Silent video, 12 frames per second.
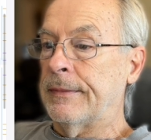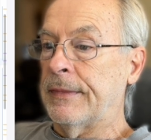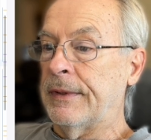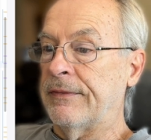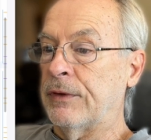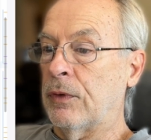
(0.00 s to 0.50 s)

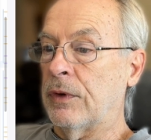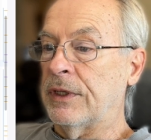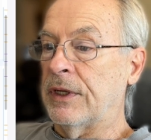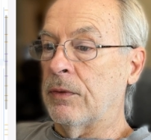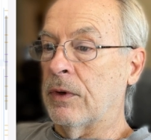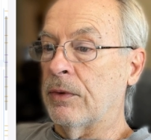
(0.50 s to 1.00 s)
We have no
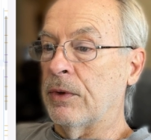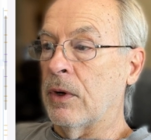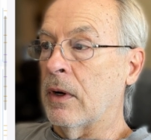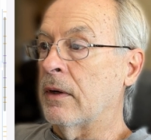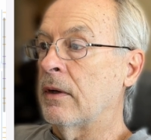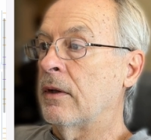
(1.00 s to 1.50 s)
idea where we
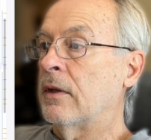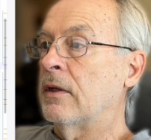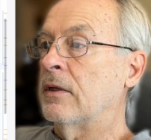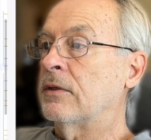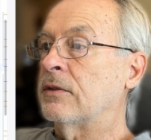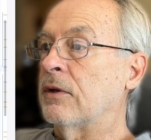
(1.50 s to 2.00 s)
are.
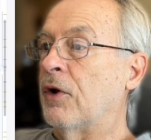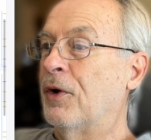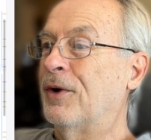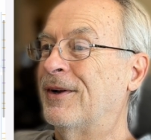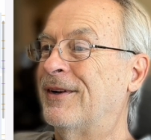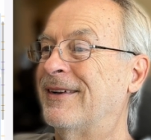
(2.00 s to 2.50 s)
So
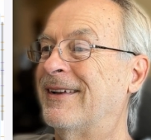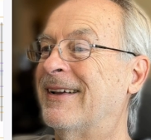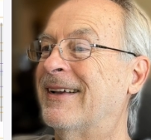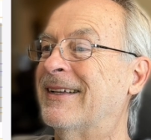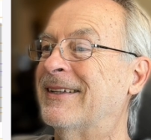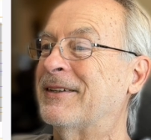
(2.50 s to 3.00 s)

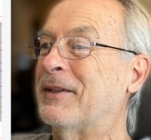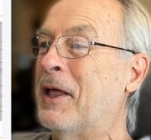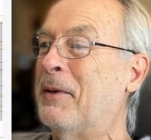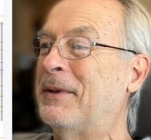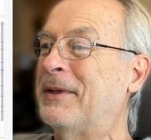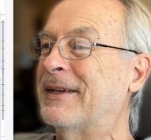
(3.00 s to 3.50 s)
so
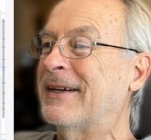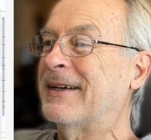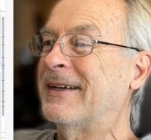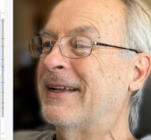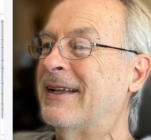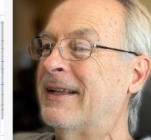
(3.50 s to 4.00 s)
let me
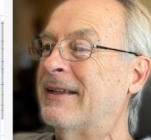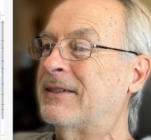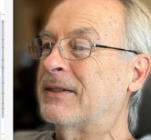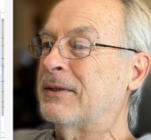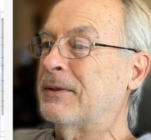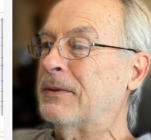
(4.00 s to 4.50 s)

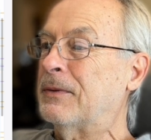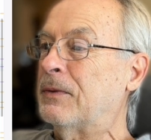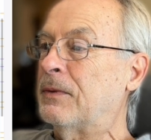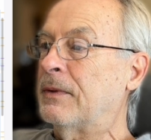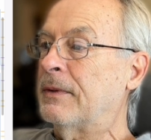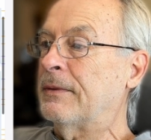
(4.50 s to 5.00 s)

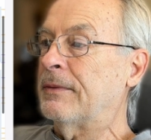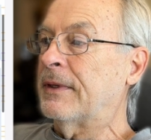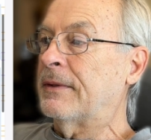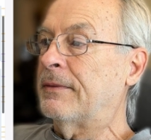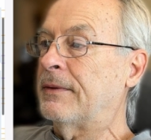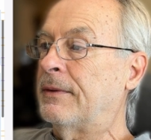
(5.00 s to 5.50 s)
so we
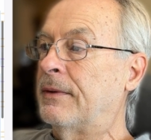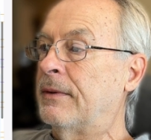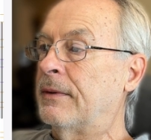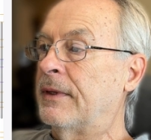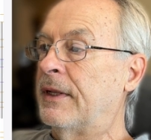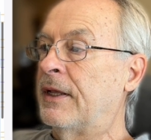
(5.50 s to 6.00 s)
got
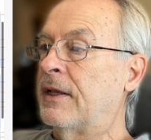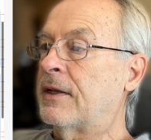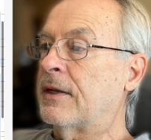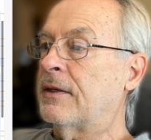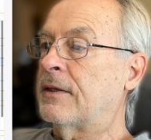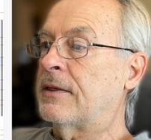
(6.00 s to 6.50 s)

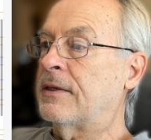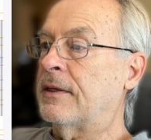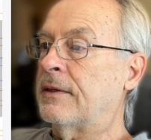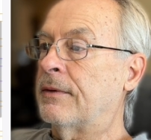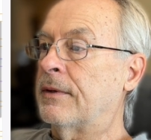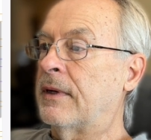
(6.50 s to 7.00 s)
ink.
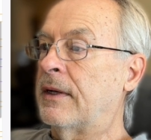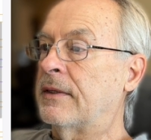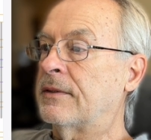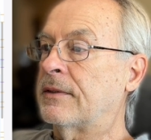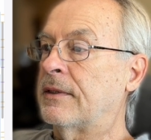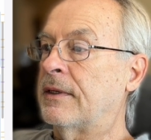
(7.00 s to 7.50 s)
Well,
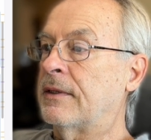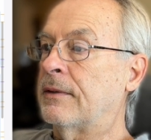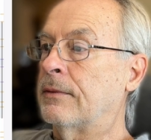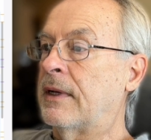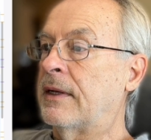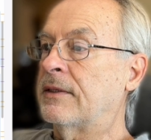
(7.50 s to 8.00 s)
as task.
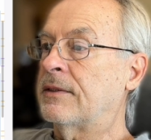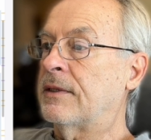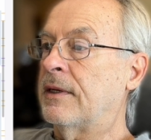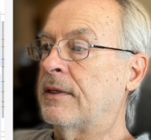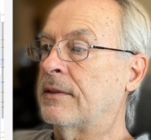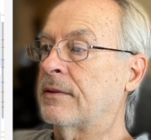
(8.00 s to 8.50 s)

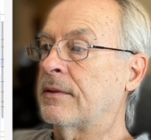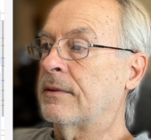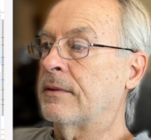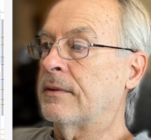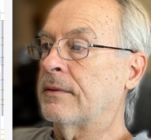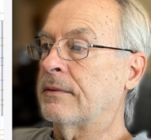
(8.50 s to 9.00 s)

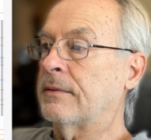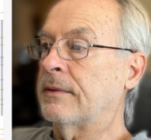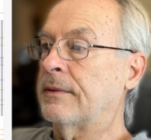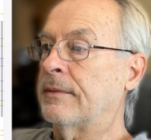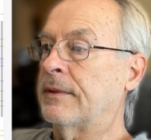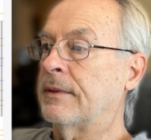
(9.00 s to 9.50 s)
Wait
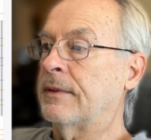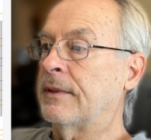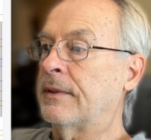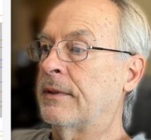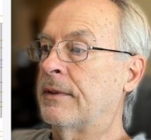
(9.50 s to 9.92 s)
a minute. Ink.